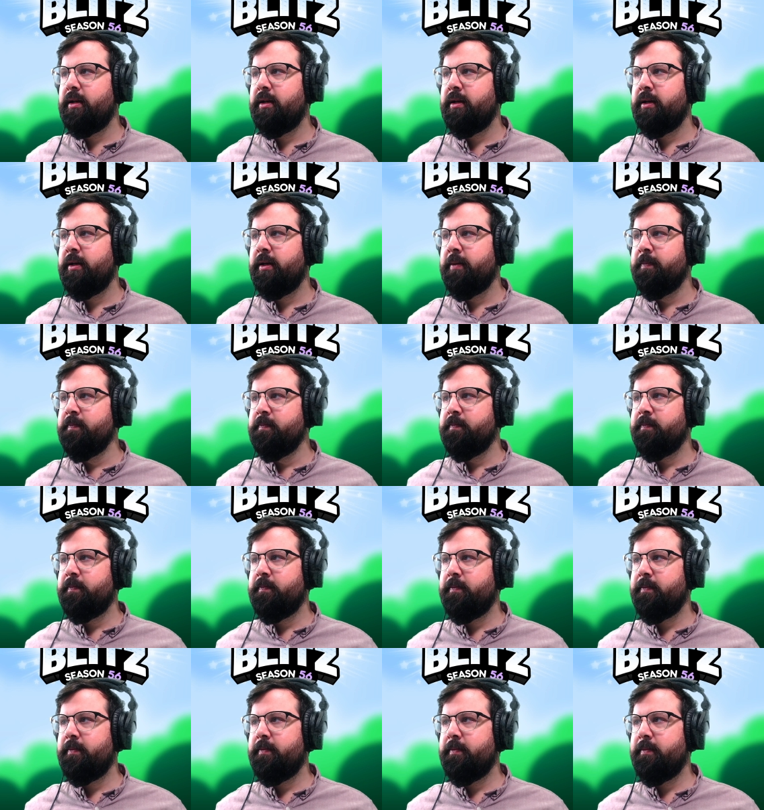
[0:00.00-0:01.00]

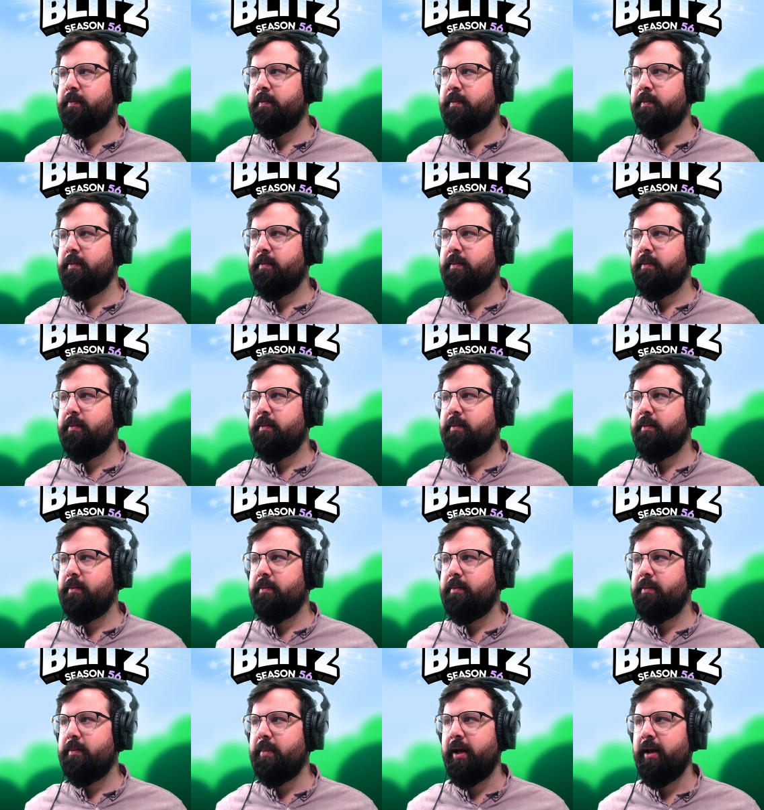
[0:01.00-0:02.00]

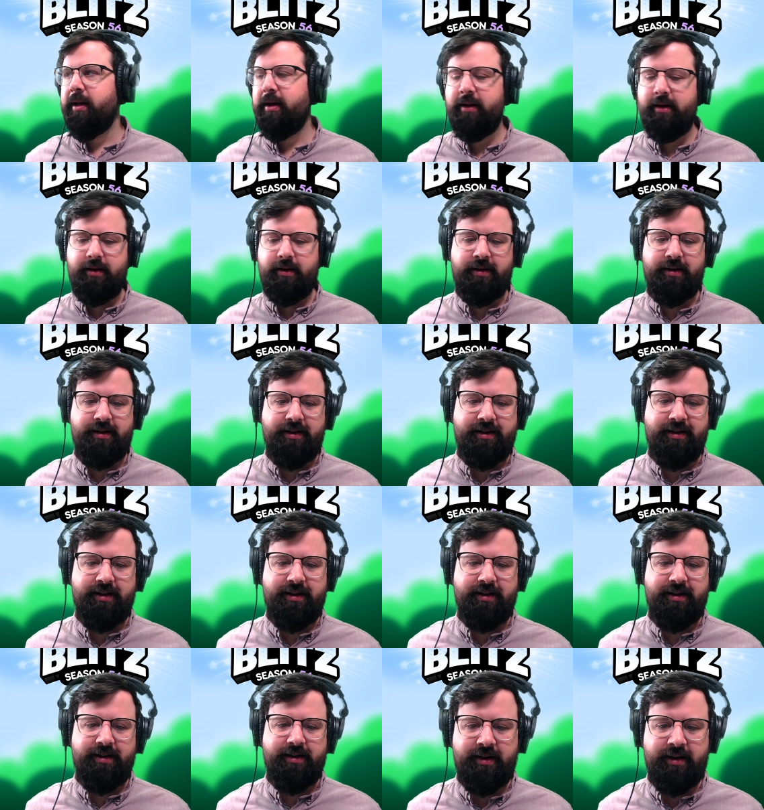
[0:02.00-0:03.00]

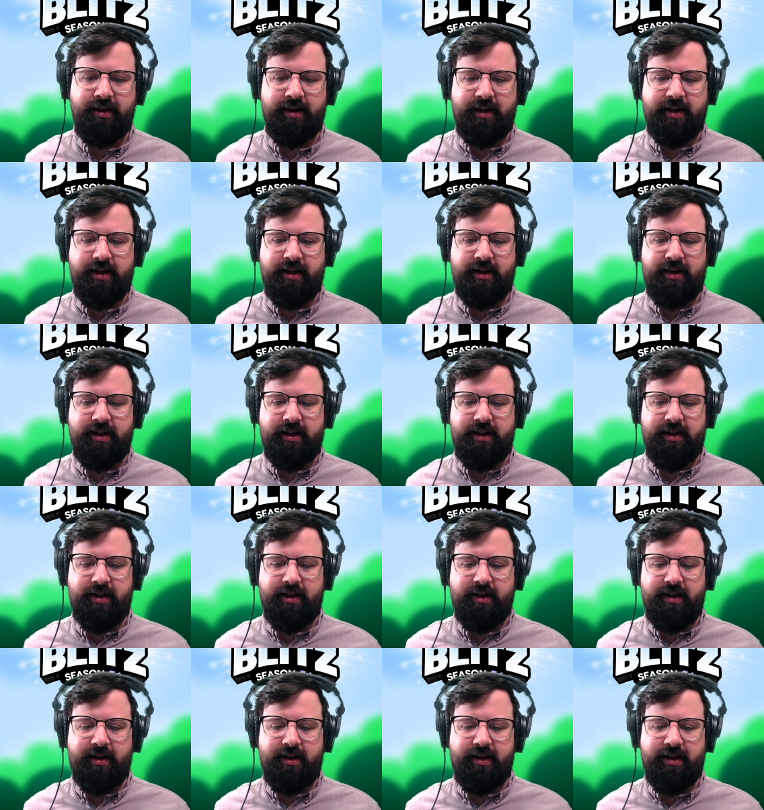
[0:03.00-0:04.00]

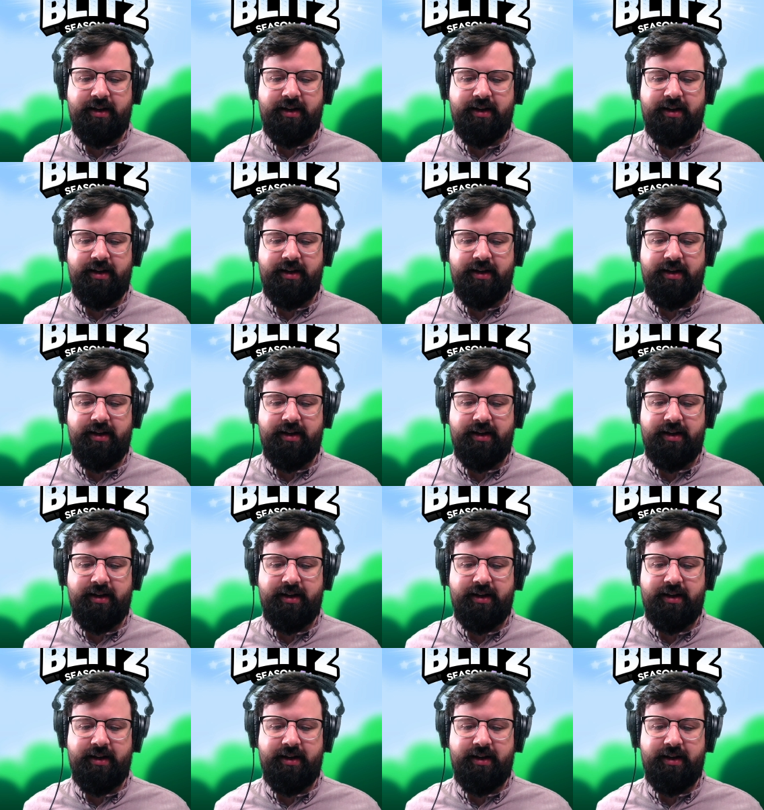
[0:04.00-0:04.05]
(silence)